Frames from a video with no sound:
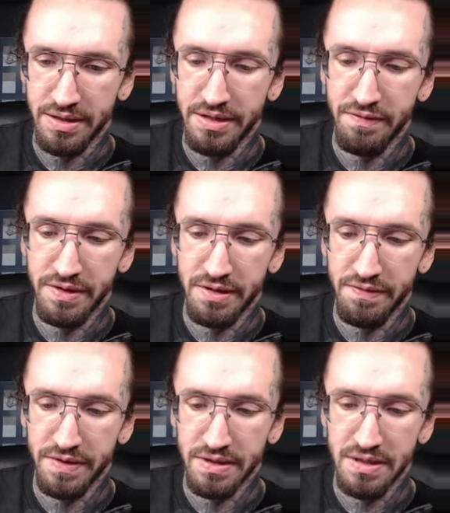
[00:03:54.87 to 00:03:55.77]
Even
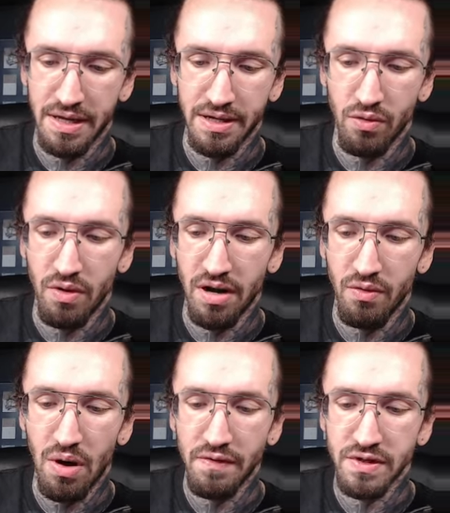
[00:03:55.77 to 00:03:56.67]
if it's like a
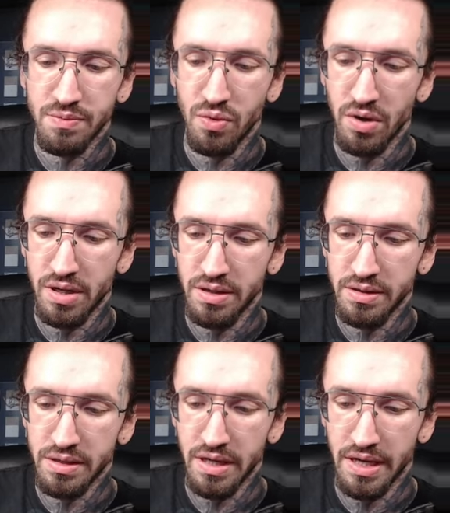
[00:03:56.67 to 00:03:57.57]
Ravensburger
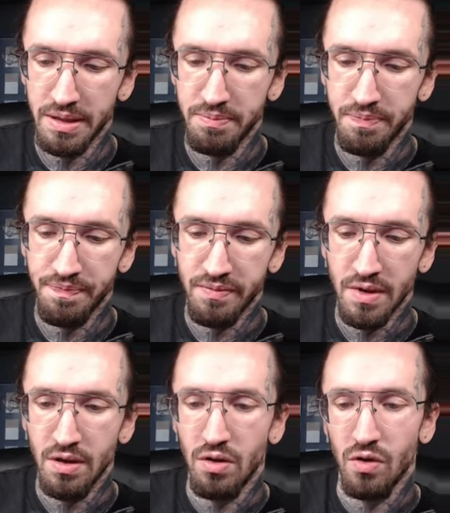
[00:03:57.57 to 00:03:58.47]
game,
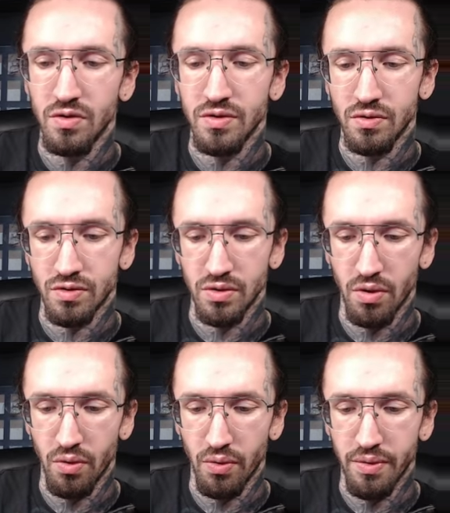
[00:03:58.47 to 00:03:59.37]
also,
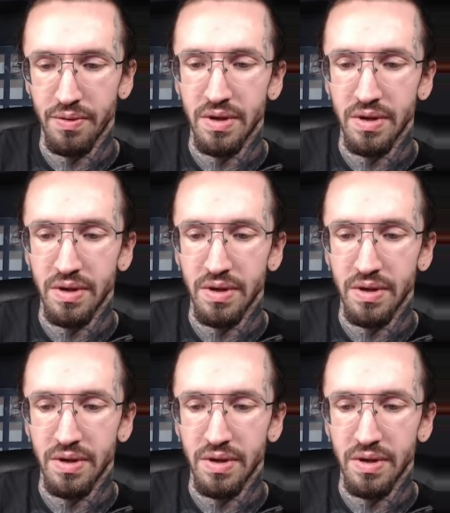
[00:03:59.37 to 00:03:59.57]
so